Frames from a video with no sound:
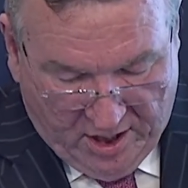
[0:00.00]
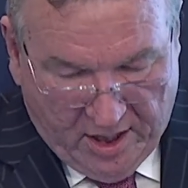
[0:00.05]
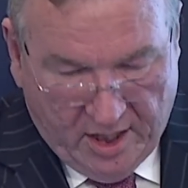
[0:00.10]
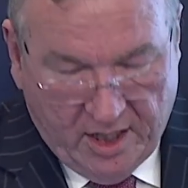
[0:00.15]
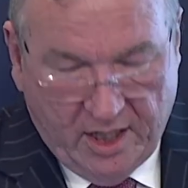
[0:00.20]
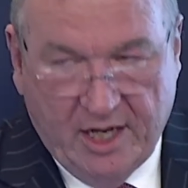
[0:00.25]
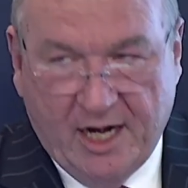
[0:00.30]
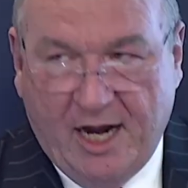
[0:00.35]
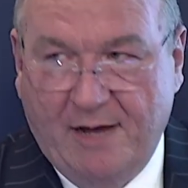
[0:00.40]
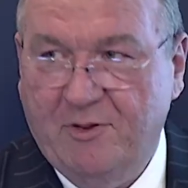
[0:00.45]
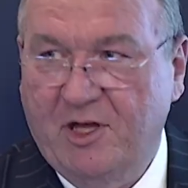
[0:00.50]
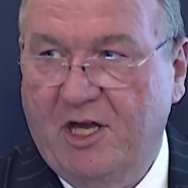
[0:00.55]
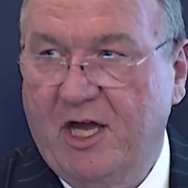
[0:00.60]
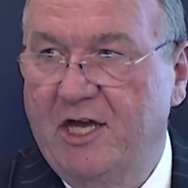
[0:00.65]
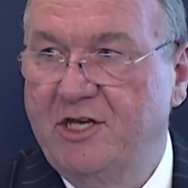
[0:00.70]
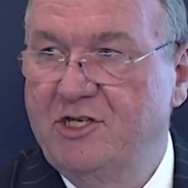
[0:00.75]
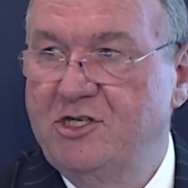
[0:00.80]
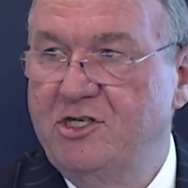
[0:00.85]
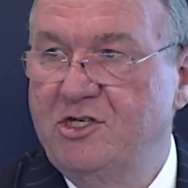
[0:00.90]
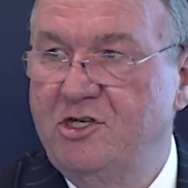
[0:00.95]
In
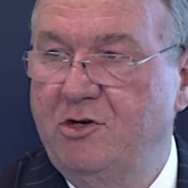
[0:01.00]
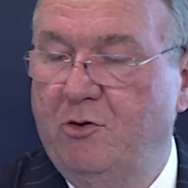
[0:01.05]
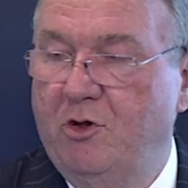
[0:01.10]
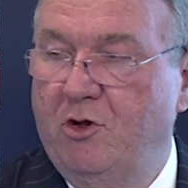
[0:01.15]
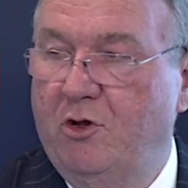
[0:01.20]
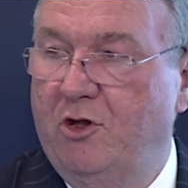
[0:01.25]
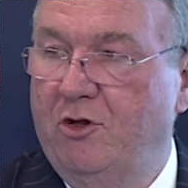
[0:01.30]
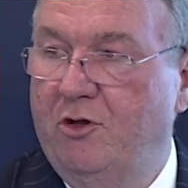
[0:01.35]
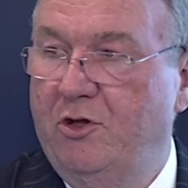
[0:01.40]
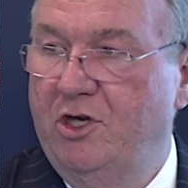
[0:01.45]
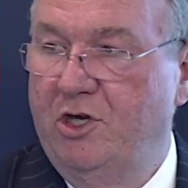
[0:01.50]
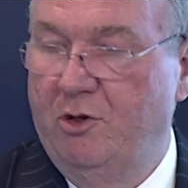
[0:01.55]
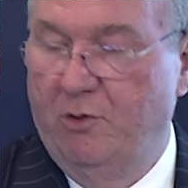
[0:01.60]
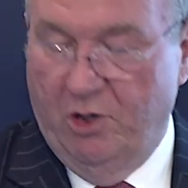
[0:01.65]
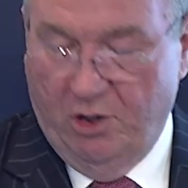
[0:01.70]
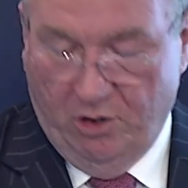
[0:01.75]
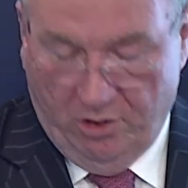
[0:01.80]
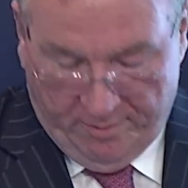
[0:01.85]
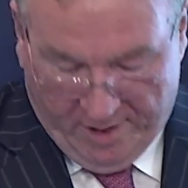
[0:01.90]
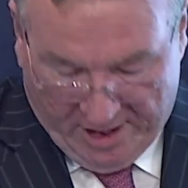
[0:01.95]
applications, you will
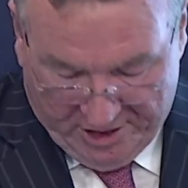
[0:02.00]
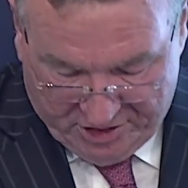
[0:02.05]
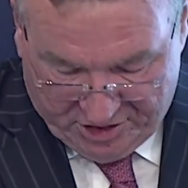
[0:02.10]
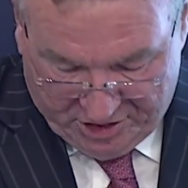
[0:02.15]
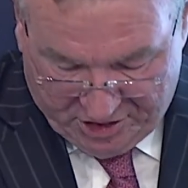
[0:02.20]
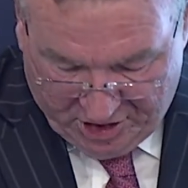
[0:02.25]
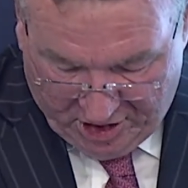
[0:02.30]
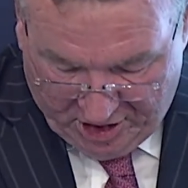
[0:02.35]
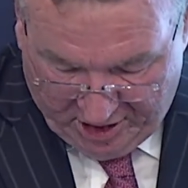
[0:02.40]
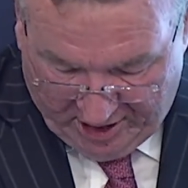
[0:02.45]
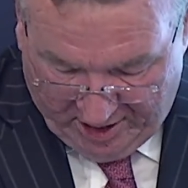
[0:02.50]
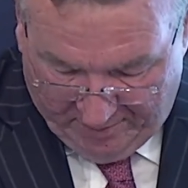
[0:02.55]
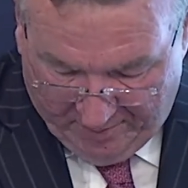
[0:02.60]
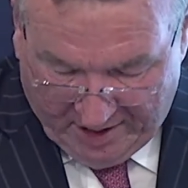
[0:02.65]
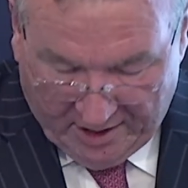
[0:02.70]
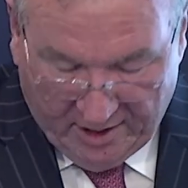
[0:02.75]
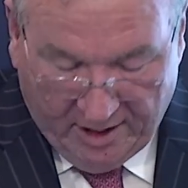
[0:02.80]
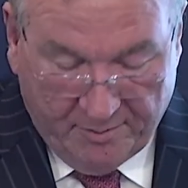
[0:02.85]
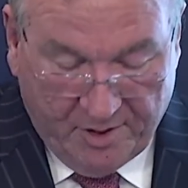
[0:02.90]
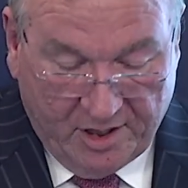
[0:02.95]
almost certainly be
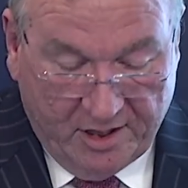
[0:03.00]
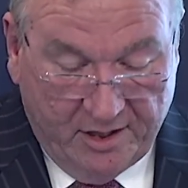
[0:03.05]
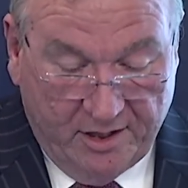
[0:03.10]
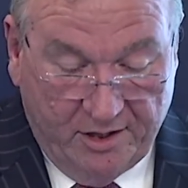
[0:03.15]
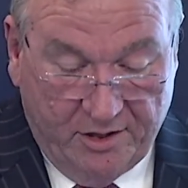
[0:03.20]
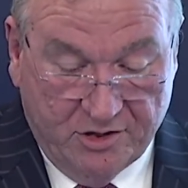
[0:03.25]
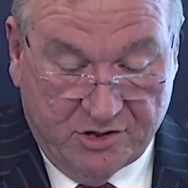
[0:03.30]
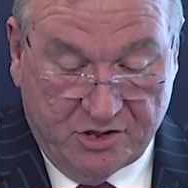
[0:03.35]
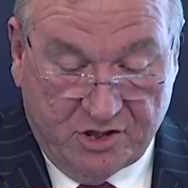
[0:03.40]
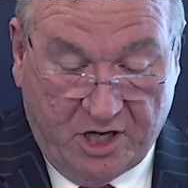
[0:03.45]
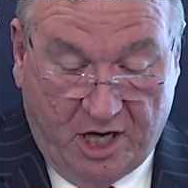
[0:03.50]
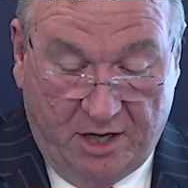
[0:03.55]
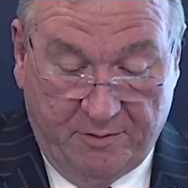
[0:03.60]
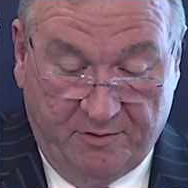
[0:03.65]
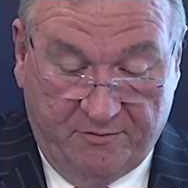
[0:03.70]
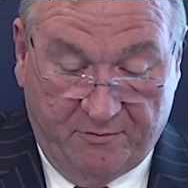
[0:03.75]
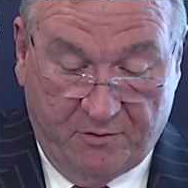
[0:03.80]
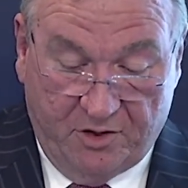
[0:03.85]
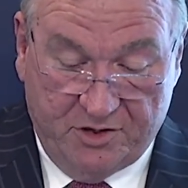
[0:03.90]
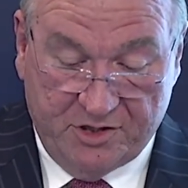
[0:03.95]
limited in your scope
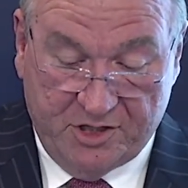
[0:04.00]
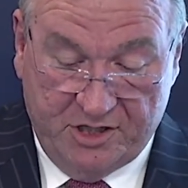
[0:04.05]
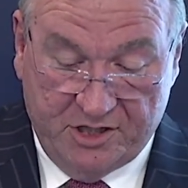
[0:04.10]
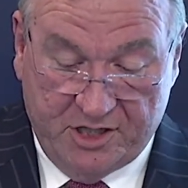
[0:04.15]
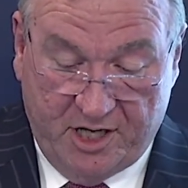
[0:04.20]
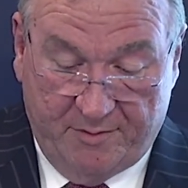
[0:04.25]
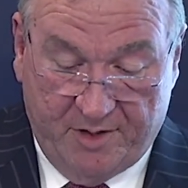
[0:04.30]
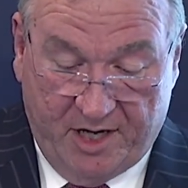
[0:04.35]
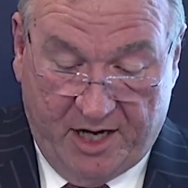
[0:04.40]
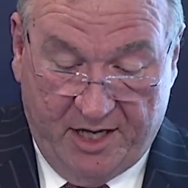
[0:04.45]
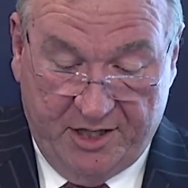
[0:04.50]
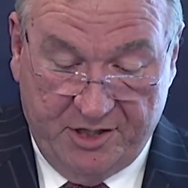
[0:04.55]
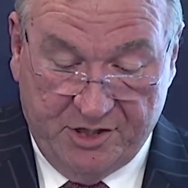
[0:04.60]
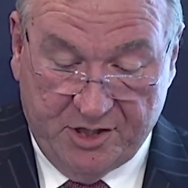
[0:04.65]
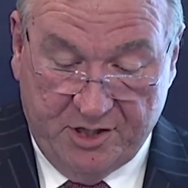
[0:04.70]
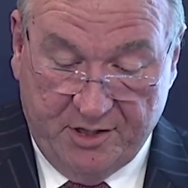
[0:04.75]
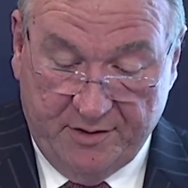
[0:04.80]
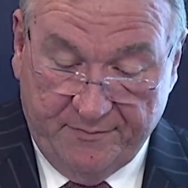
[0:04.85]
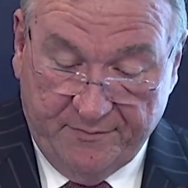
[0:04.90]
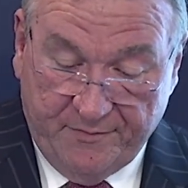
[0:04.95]
of
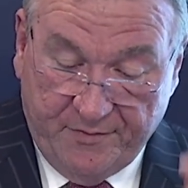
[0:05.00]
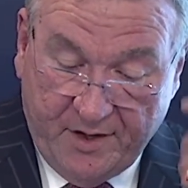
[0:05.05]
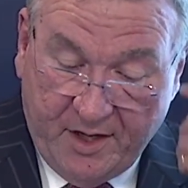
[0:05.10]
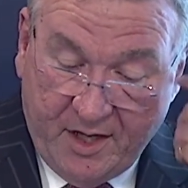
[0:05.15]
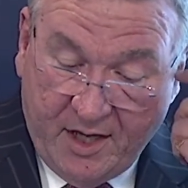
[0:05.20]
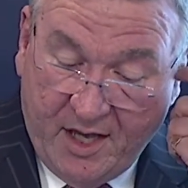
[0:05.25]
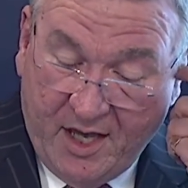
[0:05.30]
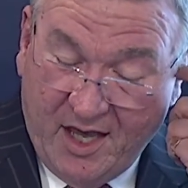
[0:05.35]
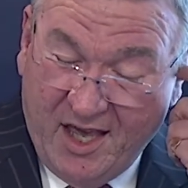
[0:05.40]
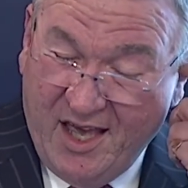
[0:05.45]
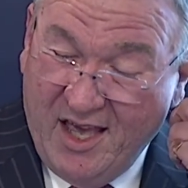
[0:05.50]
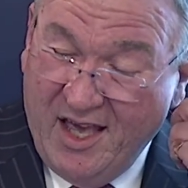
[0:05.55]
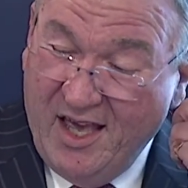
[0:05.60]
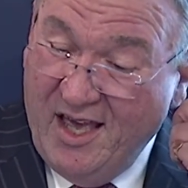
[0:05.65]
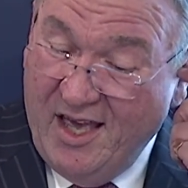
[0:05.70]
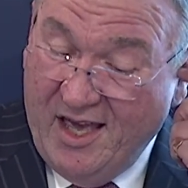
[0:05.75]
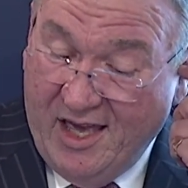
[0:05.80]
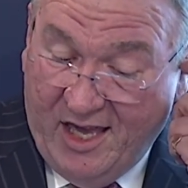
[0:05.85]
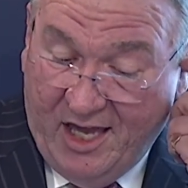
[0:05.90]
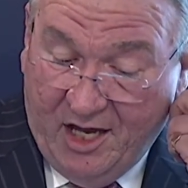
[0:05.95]
cross-examination.
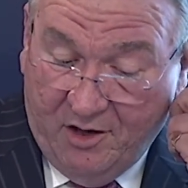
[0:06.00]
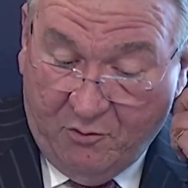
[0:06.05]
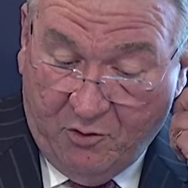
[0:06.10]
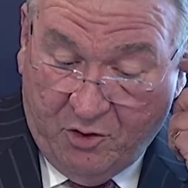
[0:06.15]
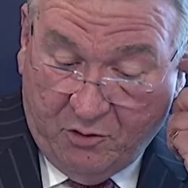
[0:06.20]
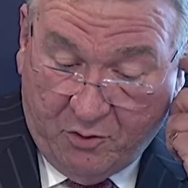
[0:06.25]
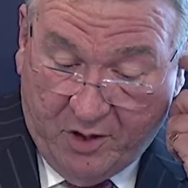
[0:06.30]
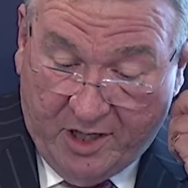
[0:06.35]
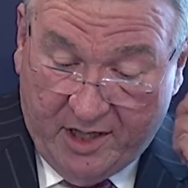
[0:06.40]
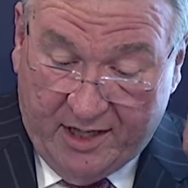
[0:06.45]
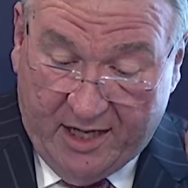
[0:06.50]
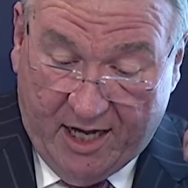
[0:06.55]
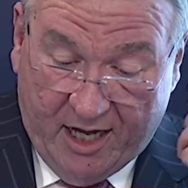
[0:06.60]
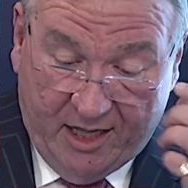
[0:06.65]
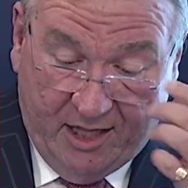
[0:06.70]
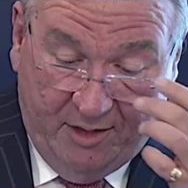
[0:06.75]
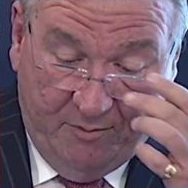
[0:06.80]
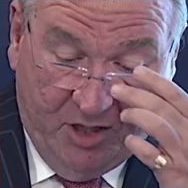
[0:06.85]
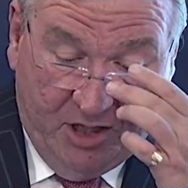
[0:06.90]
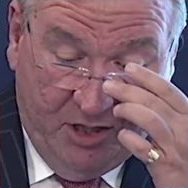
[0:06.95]
It will really
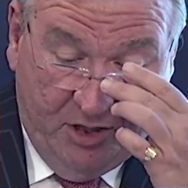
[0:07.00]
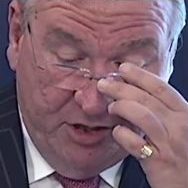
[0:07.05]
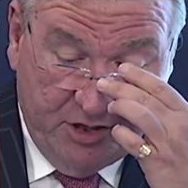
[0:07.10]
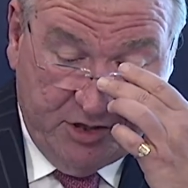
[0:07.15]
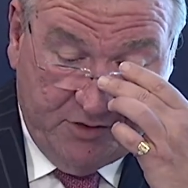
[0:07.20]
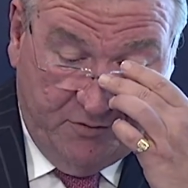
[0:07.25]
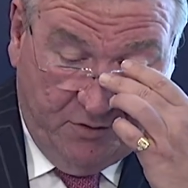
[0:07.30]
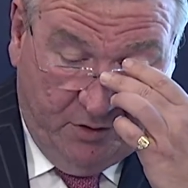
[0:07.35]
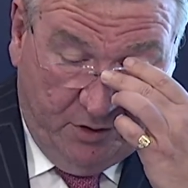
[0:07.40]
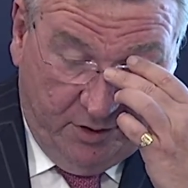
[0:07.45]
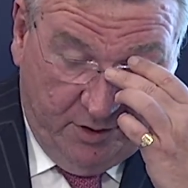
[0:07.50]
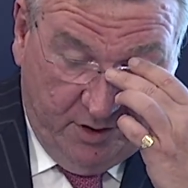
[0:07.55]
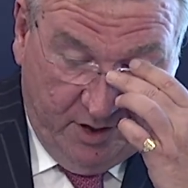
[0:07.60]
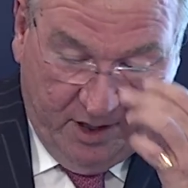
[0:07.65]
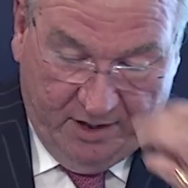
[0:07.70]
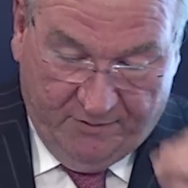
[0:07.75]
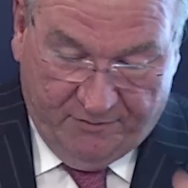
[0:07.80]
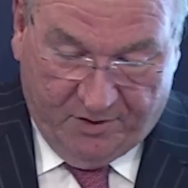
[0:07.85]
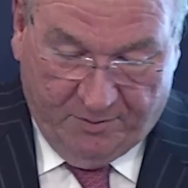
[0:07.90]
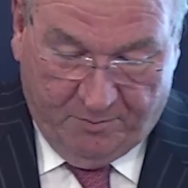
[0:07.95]
only be useful
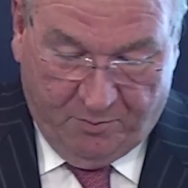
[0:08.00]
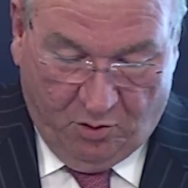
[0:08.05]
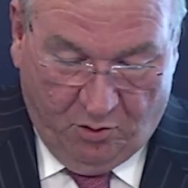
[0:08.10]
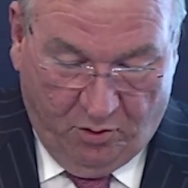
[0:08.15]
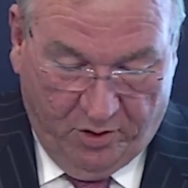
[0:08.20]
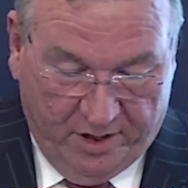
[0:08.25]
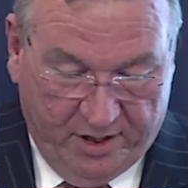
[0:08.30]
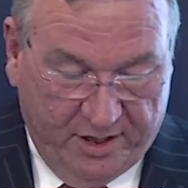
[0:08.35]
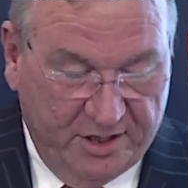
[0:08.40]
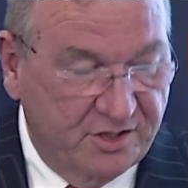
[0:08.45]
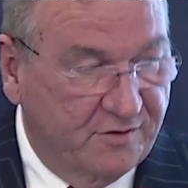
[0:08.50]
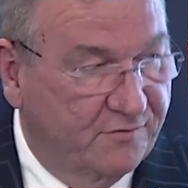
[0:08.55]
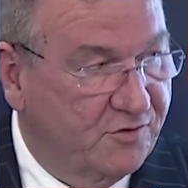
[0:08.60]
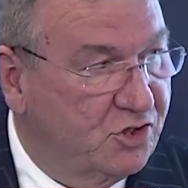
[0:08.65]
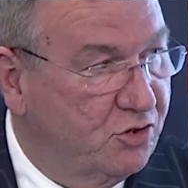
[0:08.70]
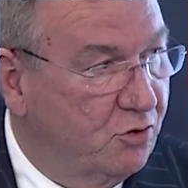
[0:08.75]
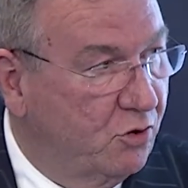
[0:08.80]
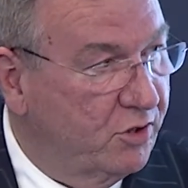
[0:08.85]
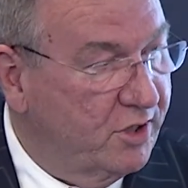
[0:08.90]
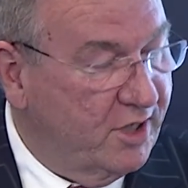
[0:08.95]
if the point is of
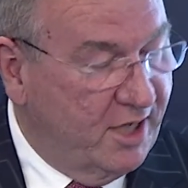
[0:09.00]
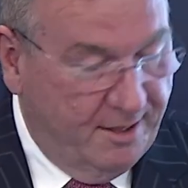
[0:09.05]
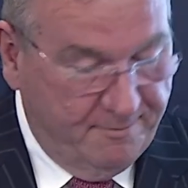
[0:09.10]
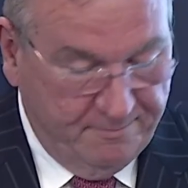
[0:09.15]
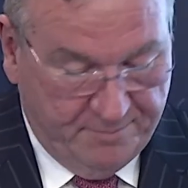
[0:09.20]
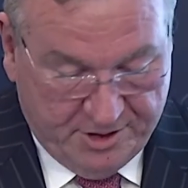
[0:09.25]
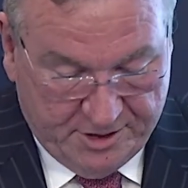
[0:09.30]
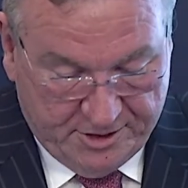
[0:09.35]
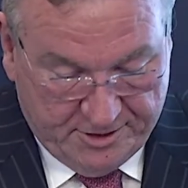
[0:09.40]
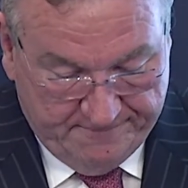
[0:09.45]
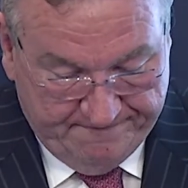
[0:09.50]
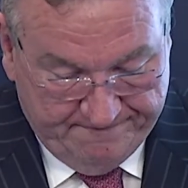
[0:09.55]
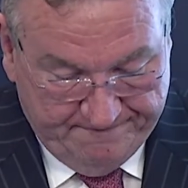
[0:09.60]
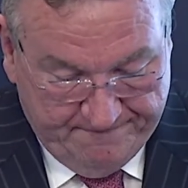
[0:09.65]
short compass